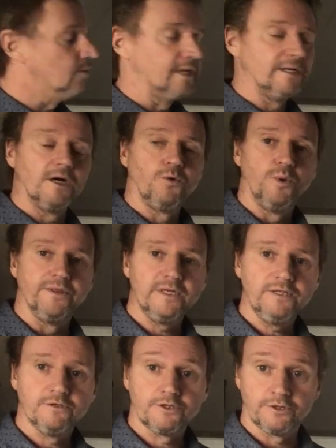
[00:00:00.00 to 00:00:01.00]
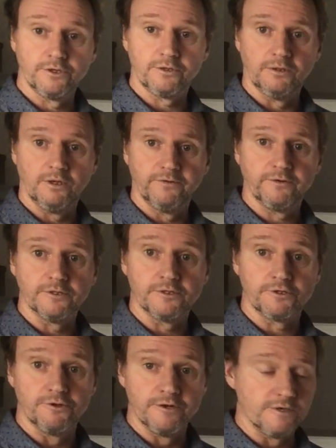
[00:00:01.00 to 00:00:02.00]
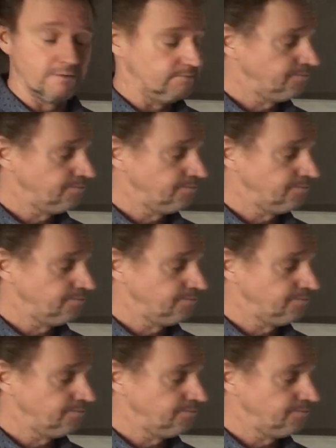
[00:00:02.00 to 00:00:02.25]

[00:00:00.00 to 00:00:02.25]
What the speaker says: that are within your circle of concern?